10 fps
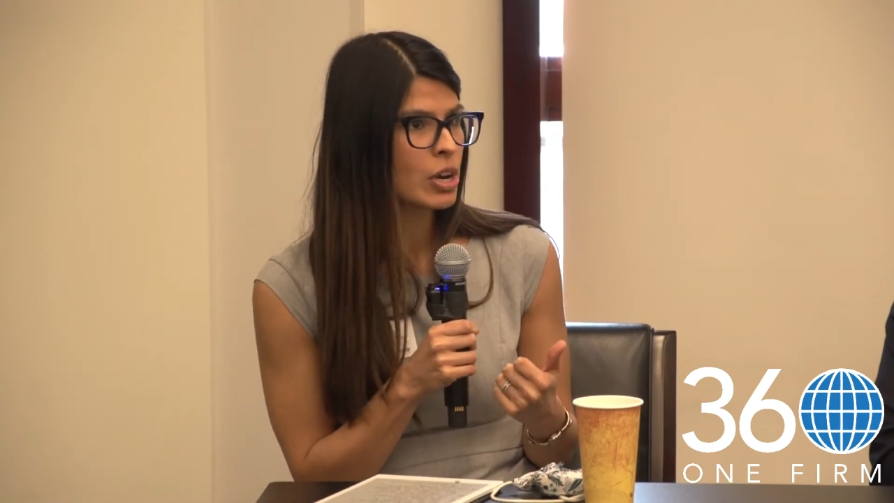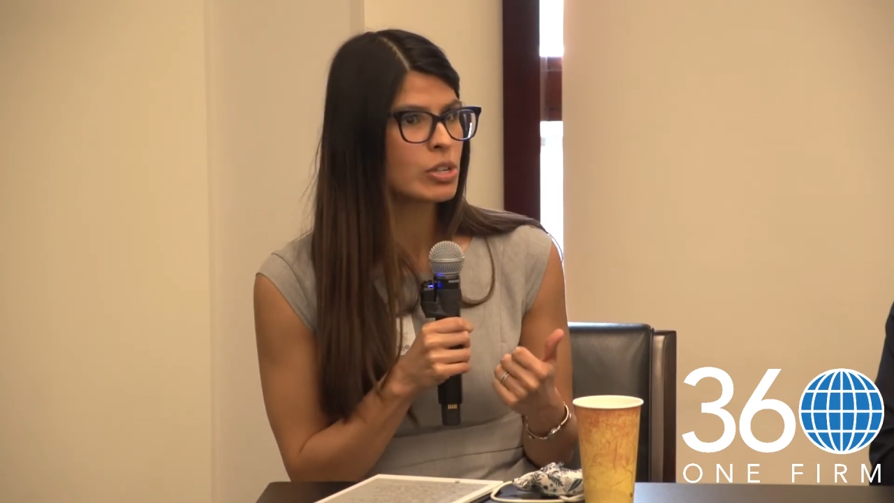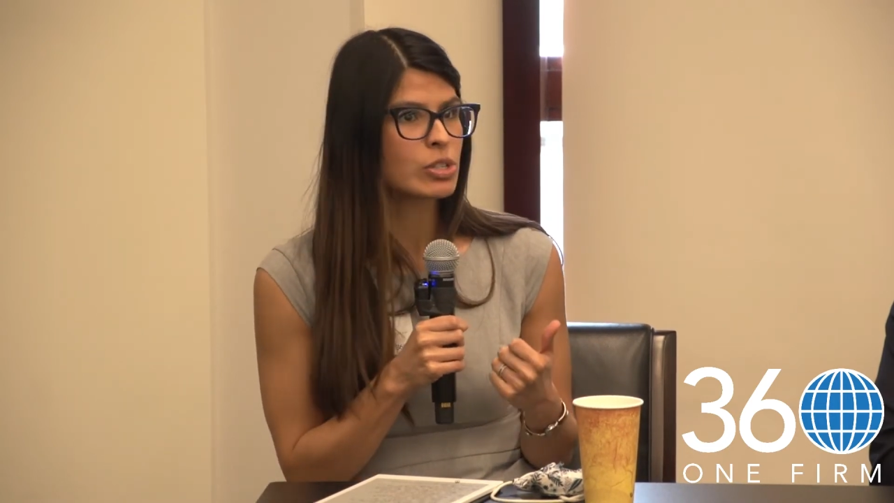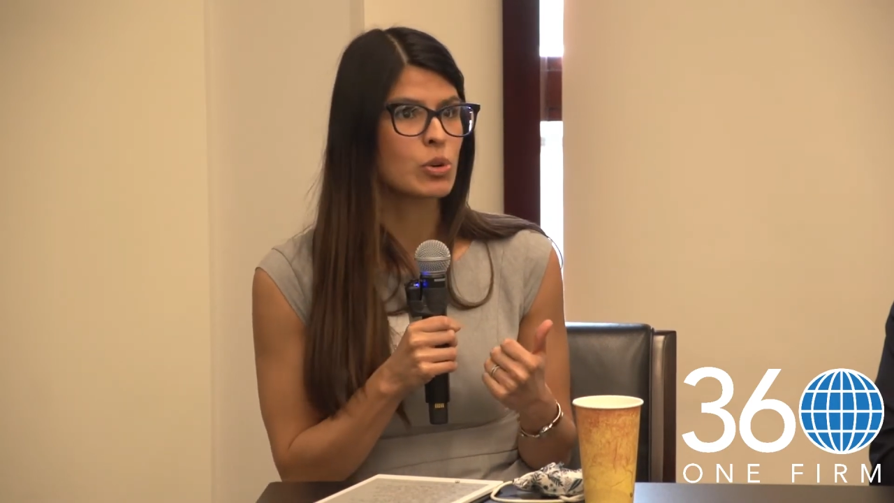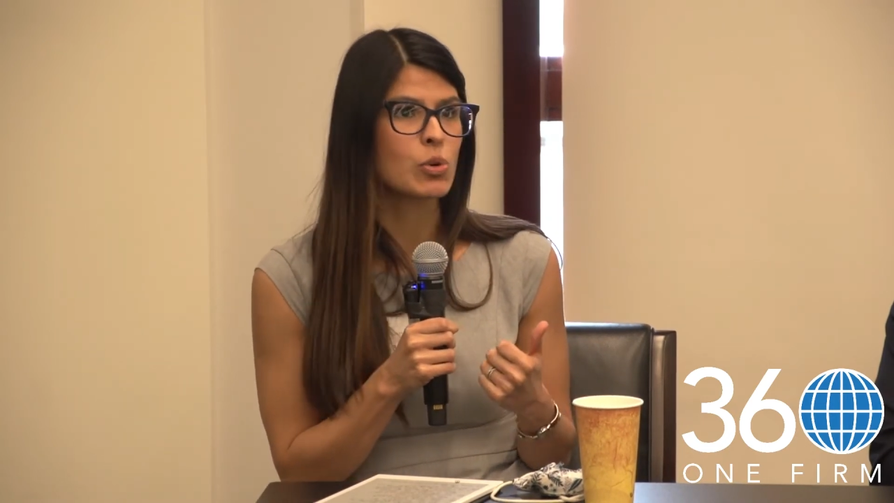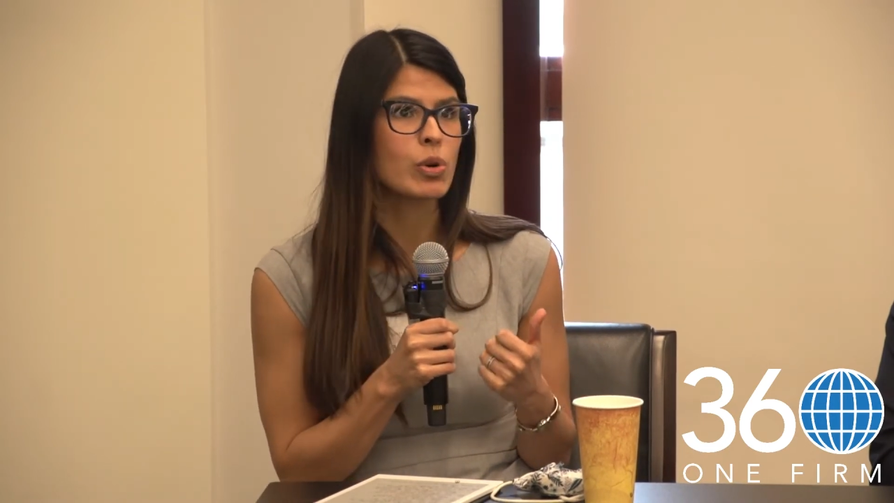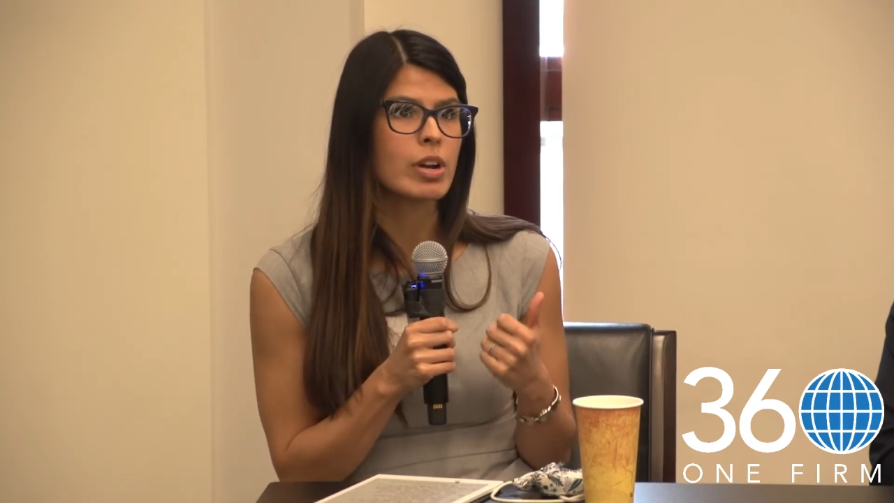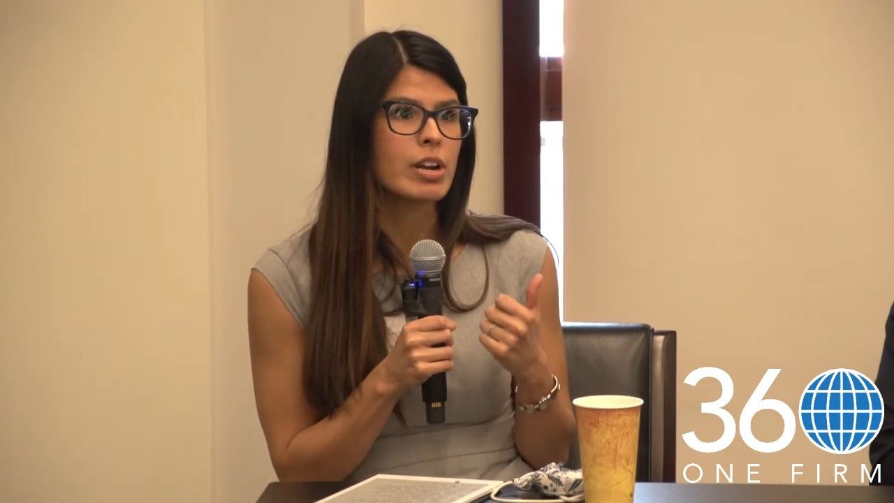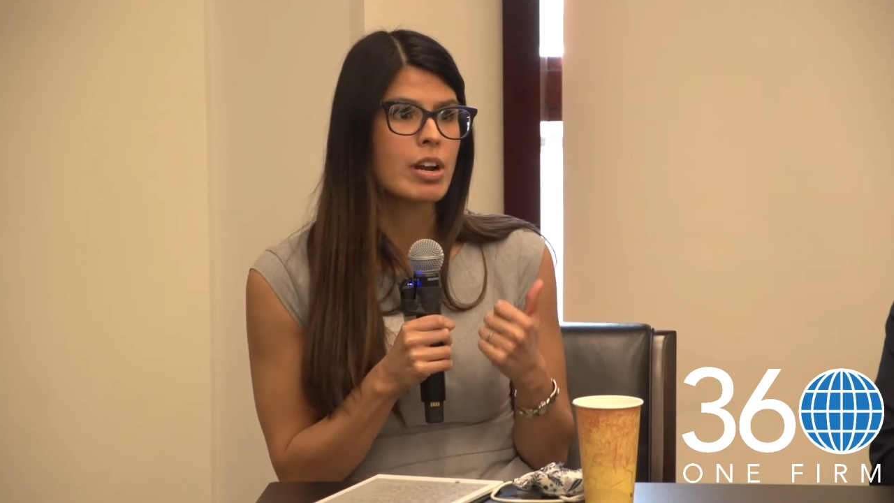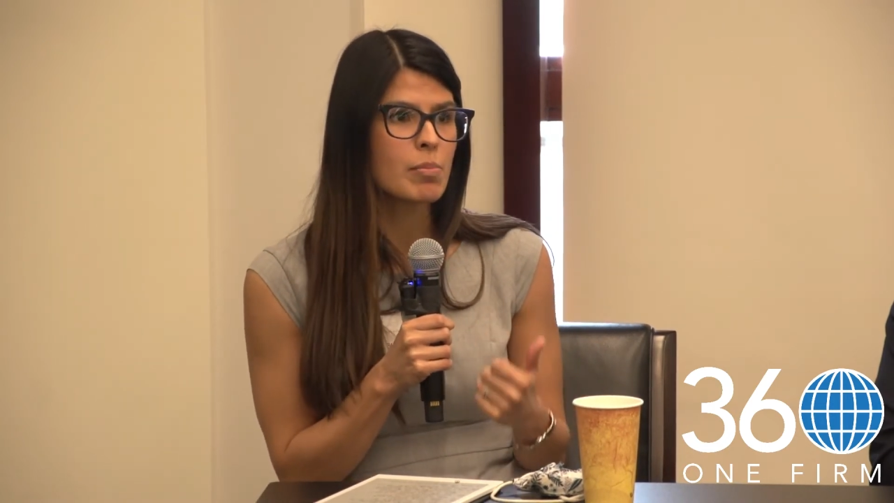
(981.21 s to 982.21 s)
So
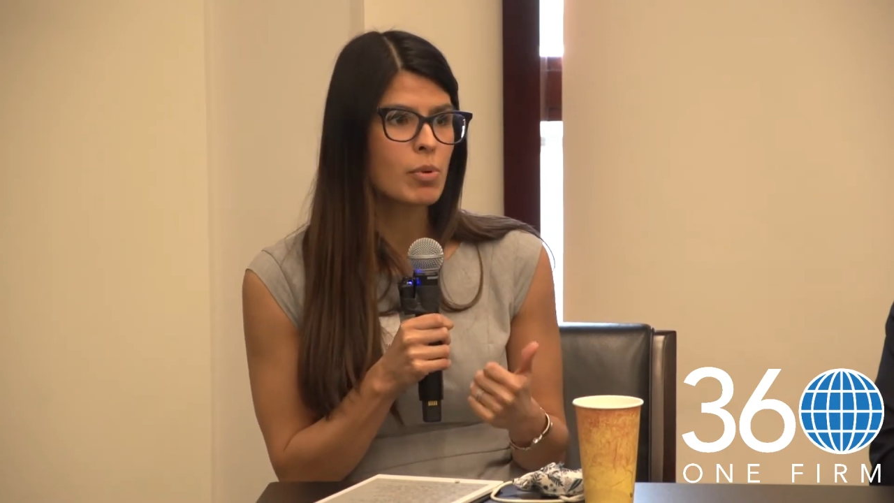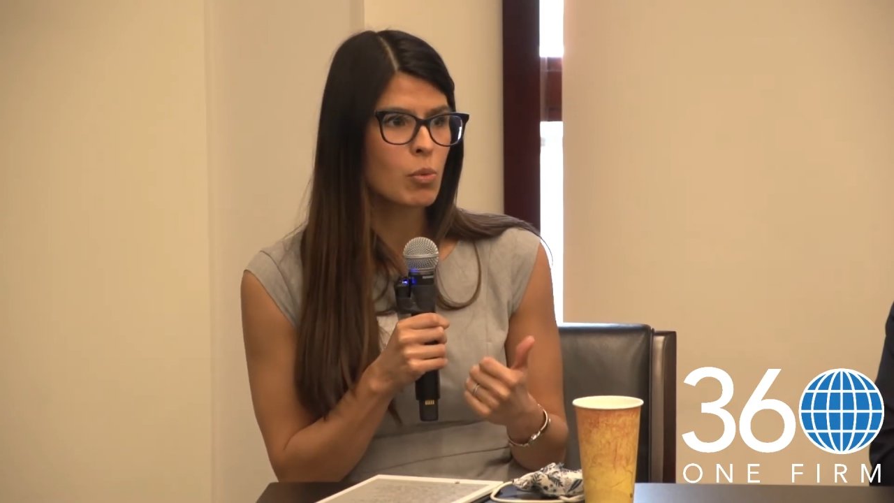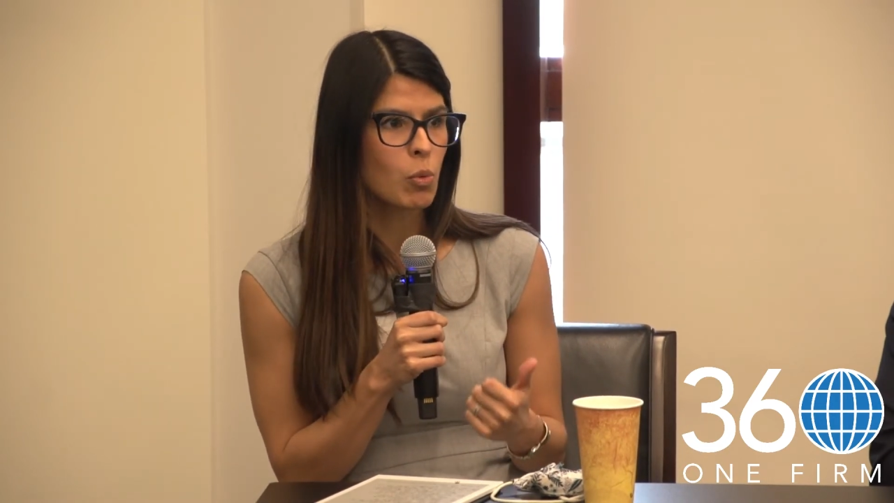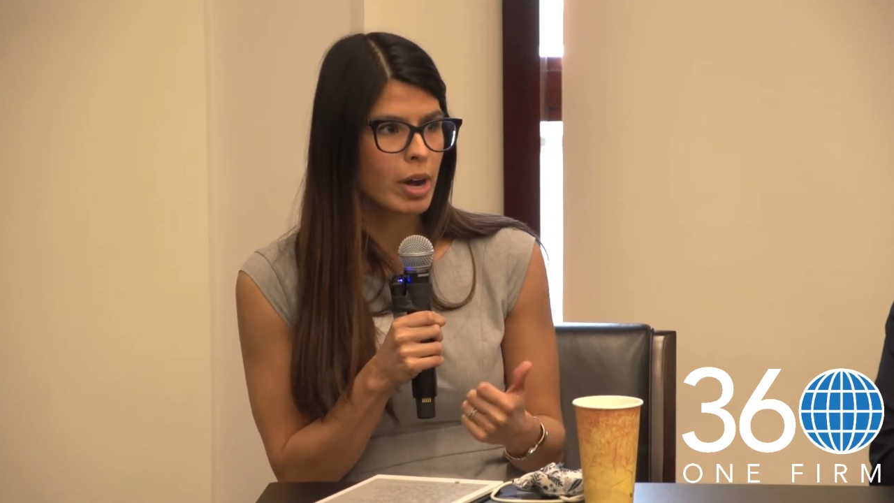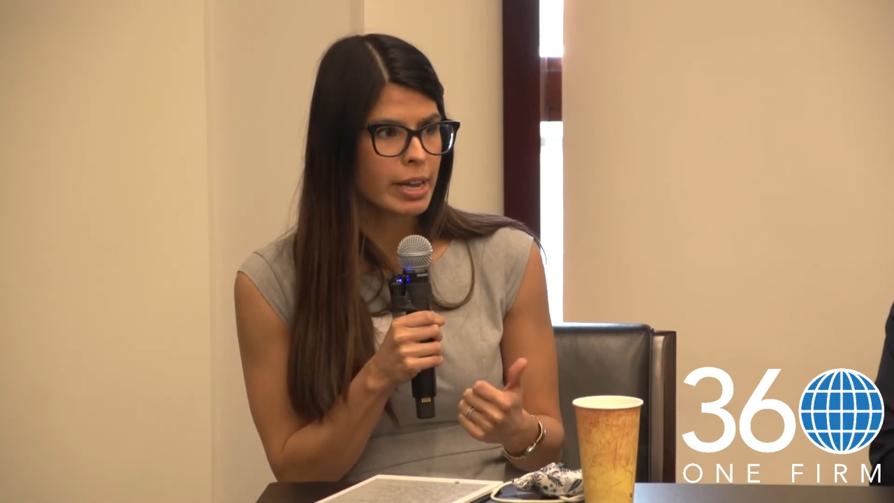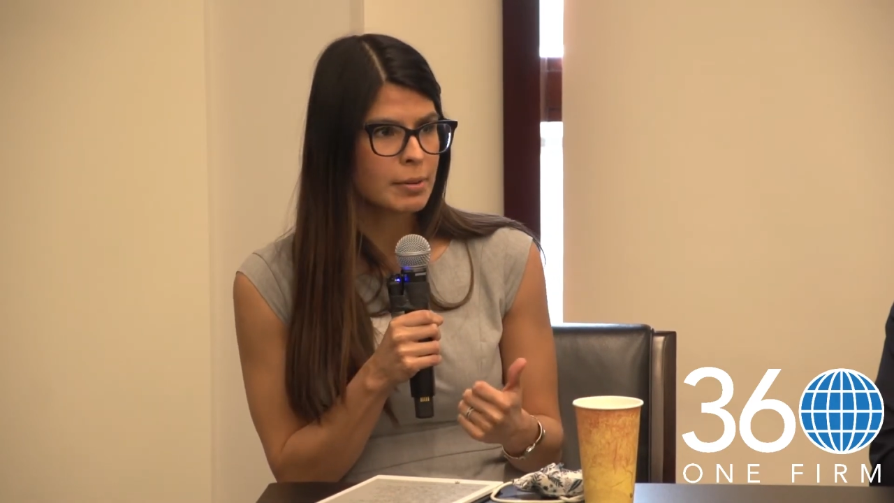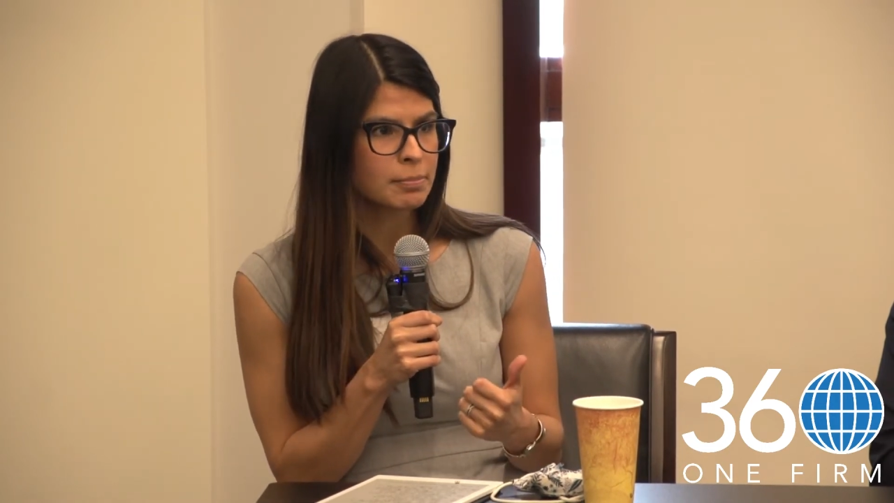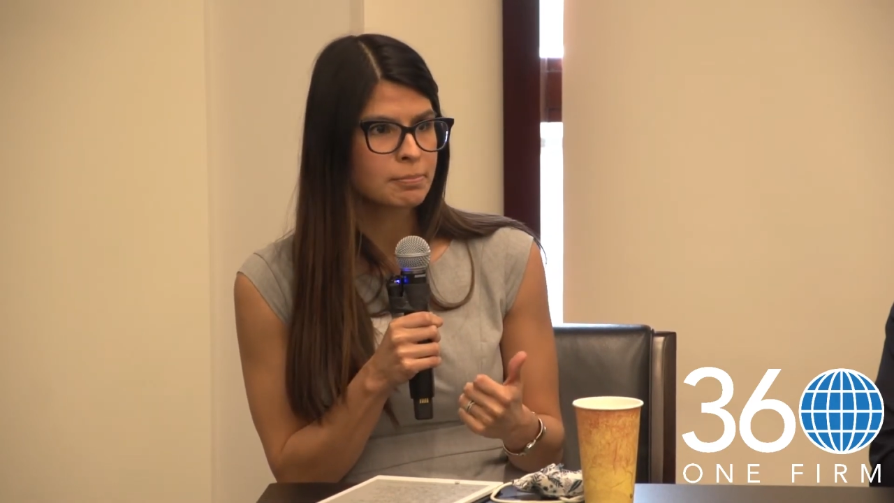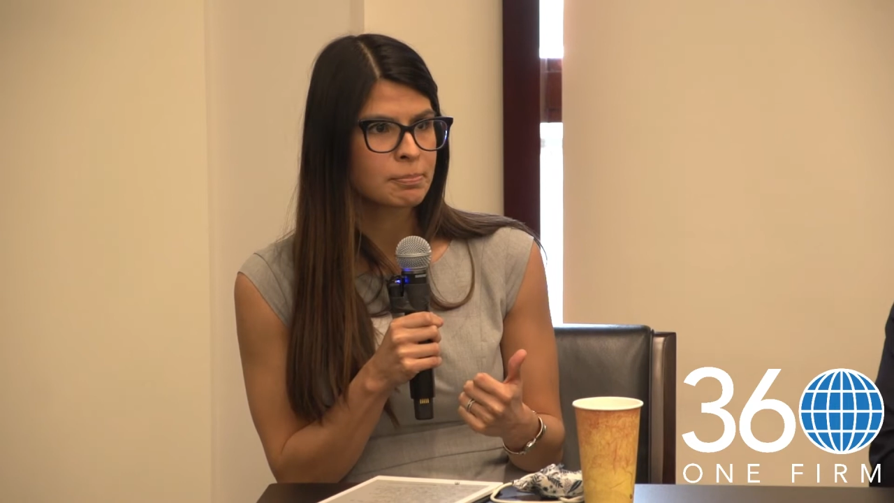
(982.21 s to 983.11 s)
number one,